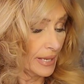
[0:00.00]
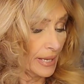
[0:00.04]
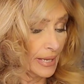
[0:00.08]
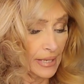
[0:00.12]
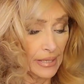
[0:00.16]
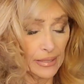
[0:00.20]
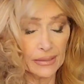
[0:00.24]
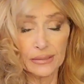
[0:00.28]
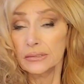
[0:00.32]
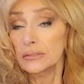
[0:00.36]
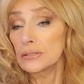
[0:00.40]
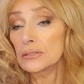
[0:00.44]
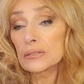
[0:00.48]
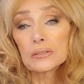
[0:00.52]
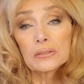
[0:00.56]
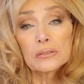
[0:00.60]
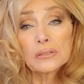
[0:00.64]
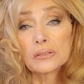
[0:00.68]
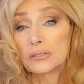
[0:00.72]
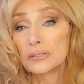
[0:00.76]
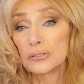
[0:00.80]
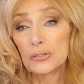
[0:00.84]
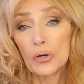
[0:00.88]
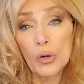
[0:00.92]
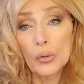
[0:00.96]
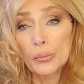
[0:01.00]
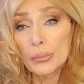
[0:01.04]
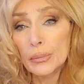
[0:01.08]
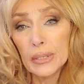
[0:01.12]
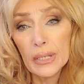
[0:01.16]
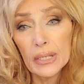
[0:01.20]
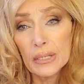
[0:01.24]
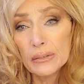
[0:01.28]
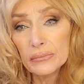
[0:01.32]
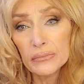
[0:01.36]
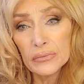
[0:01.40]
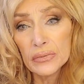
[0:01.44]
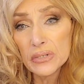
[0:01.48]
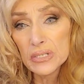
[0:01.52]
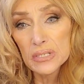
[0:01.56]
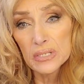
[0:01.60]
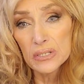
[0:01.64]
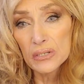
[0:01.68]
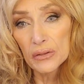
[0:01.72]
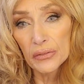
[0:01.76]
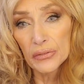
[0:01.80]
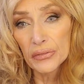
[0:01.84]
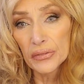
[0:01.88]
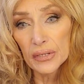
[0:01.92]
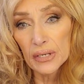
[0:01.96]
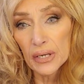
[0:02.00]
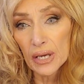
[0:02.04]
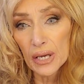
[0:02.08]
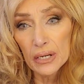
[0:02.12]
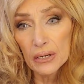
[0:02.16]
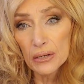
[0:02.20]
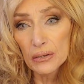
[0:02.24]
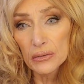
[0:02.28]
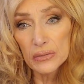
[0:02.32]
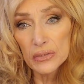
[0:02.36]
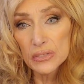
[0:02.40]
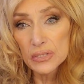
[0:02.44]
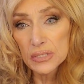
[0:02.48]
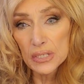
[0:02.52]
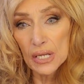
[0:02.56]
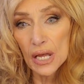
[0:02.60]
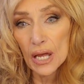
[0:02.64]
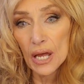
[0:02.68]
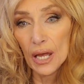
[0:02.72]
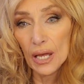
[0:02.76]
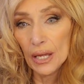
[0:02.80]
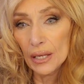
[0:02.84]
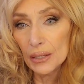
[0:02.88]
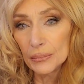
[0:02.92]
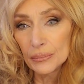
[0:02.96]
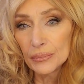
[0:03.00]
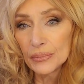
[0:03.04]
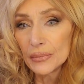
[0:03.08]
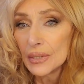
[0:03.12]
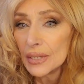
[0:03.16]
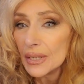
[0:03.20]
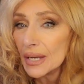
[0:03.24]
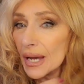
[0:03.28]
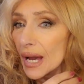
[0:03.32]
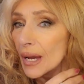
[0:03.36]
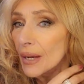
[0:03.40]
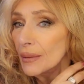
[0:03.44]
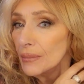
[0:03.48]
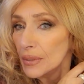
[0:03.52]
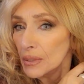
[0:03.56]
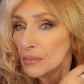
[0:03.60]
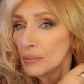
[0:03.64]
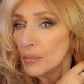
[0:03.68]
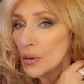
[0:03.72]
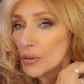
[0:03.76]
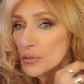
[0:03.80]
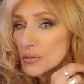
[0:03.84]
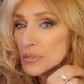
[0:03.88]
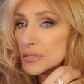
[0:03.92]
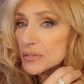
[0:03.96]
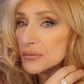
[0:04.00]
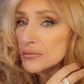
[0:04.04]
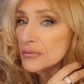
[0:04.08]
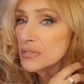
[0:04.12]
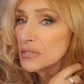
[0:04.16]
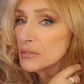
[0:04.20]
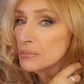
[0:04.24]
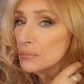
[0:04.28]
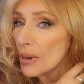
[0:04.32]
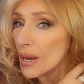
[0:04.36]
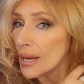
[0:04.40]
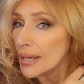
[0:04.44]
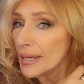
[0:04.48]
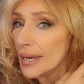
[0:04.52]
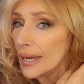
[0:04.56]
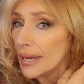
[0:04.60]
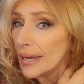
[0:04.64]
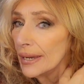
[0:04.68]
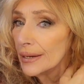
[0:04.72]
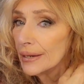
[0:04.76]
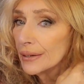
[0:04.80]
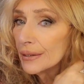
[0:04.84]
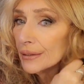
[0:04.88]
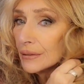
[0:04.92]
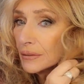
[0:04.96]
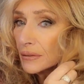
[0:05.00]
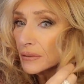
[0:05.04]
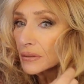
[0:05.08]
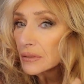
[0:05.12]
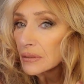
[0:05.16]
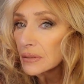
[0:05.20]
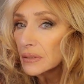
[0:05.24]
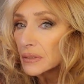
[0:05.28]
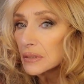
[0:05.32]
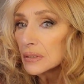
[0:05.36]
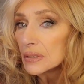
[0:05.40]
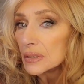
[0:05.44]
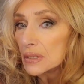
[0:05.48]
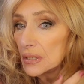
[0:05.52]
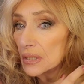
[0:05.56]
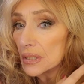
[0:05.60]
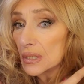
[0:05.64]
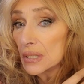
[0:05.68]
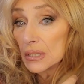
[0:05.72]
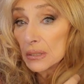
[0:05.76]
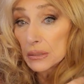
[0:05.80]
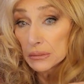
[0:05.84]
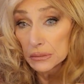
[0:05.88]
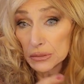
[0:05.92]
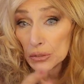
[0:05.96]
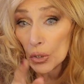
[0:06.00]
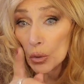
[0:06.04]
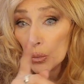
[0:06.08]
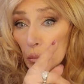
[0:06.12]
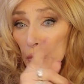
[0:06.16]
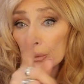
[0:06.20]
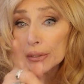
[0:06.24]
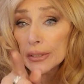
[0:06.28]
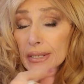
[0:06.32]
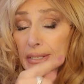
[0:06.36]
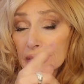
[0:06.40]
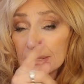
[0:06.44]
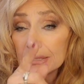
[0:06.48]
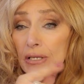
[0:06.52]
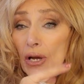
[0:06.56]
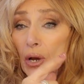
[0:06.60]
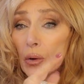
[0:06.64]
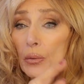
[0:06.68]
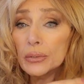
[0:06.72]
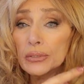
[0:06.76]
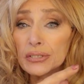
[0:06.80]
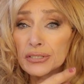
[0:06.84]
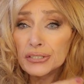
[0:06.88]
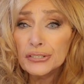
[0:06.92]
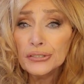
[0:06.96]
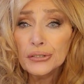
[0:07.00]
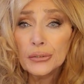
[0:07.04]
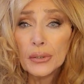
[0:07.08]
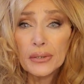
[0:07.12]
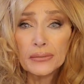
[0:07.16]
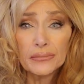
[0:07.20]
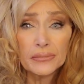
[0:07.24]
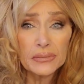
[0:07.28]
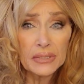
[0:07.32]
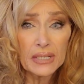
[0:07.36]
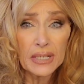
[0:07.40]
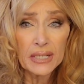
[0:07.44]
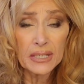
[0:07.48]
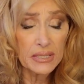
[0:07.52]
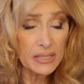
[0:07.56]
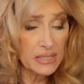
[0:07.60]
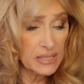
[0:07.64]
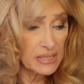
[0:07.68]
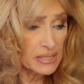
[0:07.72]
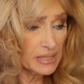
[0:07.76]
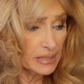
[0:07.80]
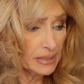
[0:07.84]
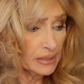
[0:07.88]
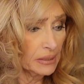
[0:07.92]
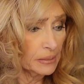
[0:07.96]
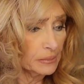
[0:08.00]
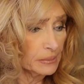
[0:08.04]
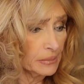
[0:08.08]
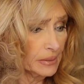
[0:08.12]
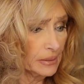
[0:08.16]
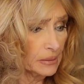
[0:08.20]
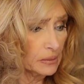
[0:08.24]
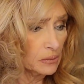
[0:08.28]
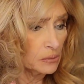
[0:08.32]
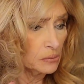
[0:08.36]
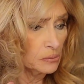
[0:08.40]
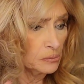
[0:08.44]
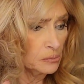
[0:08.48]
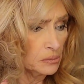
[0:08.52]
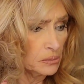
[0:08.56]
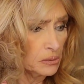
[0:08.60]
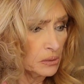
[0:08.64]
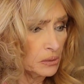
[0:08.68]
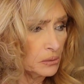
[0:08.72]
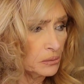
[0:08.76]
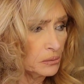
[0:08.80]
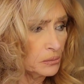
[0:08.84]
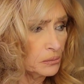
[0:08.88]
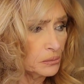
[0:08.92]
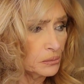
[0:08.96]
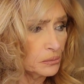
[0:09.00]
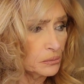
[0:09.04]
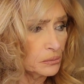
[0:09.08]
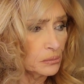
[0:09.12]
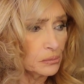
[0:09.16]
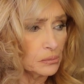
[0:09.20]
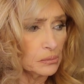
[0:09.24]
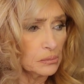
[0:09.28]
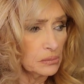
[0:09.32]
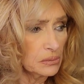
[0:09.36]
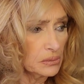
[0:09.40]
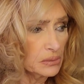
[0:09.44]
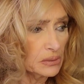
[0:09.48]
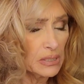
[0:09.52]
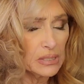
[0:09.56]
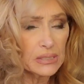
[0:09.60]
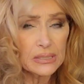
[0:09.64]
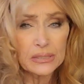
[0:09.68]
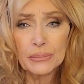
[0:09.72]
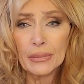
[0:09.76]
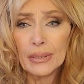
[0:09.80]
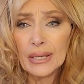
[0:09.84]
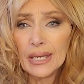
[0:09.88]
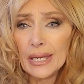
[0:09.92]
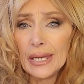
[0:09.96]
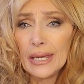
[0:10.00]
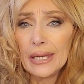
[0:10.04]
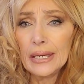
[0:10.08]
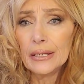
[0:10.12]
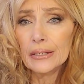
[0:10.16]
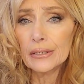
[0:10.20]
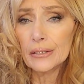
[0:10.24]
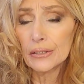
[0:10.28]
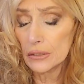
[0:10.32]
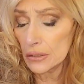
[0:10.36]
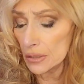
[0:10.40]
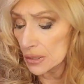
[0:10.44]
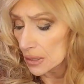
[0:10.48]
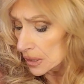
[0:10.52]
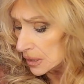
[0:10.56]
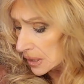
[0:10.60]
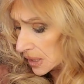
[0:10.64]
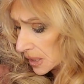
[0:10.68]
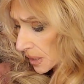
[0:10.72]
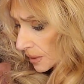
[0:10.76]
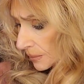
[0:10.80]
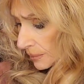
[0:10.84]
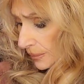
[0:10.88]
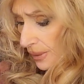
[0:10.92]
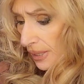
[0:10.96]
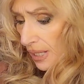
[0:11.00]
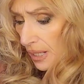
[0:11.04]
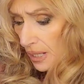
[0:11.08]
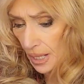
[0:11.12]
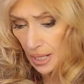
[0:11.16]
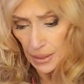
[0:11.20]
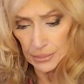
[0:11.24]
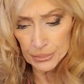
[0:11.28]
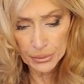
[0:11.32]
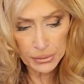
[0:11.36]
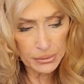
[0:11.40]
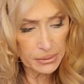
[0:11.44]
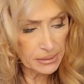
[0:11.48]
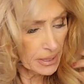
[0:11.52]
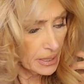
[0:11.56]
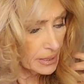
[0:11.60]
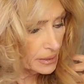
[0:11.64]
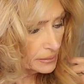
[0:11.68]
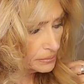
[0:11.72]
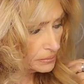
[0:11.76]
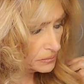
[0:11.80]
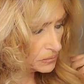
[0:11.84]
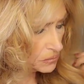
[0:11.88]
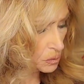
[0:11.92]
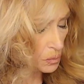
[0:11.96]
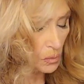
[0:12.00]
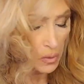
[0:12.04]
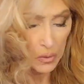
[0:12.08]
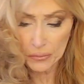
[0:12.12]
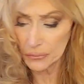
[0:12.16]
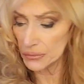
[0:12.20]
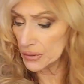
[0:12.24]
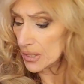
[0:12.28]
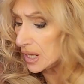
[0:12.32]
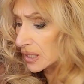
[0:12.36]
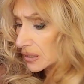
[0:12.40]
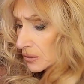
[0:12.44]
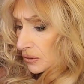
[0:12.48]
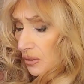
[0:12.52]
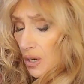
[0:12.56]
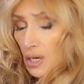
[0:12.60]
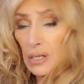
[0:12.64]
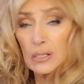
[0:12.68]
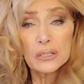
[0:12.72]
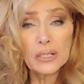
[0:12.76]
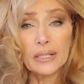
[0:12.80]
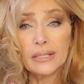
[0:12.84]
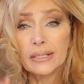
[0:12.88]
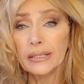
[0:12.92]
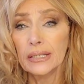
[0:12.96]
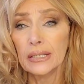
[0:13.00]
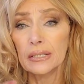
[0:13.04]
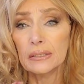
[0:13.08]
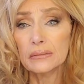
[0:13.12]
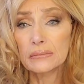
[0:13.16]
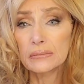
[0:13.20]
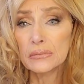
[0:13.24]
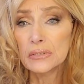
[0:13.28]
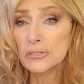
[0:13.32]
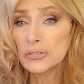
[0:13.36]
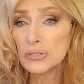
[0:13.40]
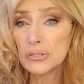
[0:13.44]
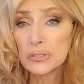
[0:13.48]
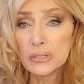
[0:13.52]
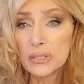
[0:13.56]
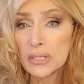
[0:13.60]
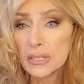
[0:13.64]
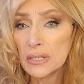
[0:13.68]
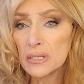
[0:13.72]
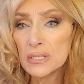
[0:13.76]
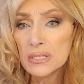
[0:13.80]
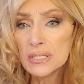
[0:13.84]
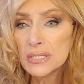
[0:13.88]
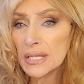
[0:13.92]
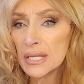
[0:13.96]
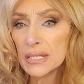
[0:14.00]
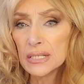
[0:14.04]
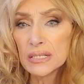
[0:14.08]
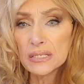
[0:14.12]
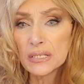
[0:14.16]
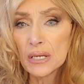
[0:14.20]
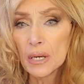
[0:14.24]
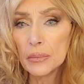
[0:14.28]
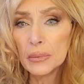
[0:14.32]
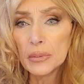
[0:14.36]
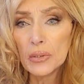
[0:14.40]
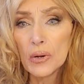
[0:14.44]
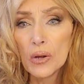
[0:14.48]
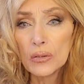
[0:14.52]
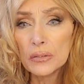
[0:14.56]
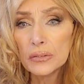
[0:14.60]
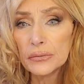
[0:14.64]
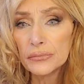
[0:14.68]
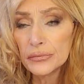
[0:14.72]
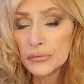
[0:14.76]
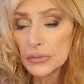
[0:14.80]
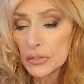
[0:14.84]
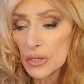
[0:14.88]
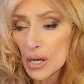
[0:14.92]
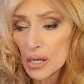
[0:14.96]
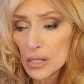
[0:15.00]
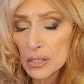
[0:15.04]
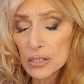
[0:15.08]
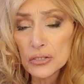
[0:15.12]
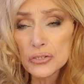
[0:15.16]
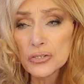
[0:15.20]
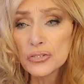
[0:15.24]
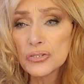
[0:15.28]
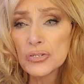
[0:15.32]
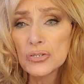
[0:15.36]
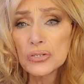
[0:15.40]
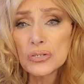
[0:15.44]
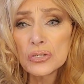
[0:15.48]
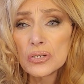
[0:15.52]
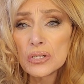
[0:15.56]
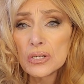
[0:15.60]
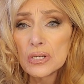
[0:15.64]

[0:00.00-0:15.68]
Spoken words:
And don't be envious of the thick hair this time. I mean, most of it's my hair. Don't worry, it's going too. Every day in the sink, I'm like, oh no, that's my hair. But I put that $12, I'll link it. These things come in all different colors.